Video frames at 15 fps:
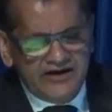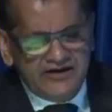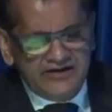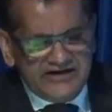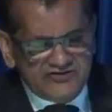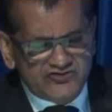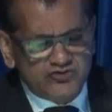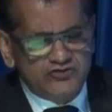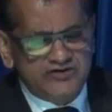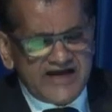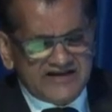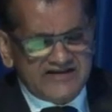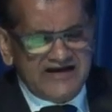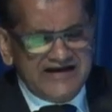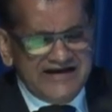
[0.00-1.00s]
needs to
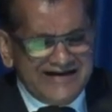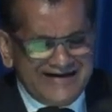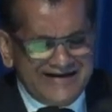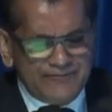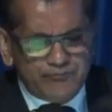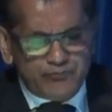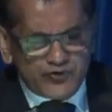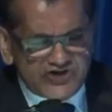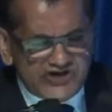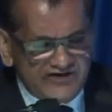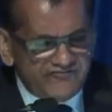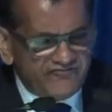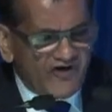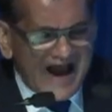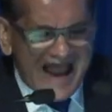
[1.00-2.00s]
take the lead in pushing
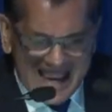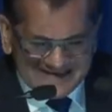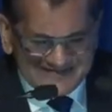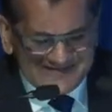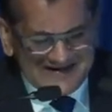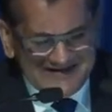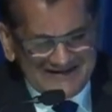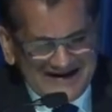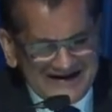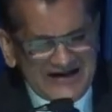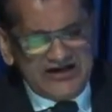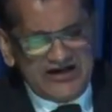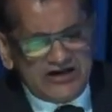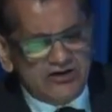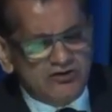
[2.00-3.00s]
for
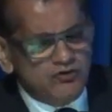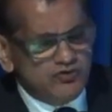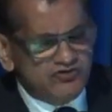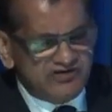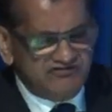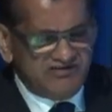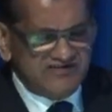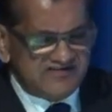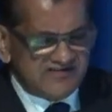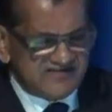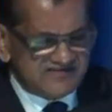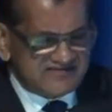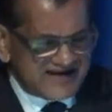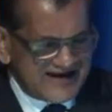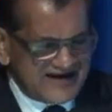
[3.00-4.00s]
accelerated, inclusive, and
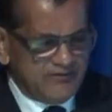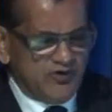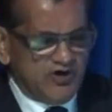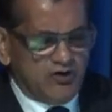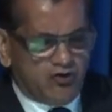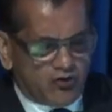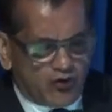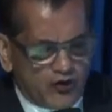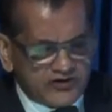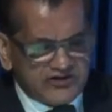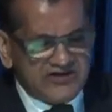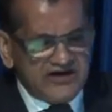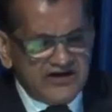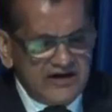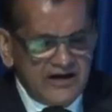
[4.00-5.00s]
sustainable growth.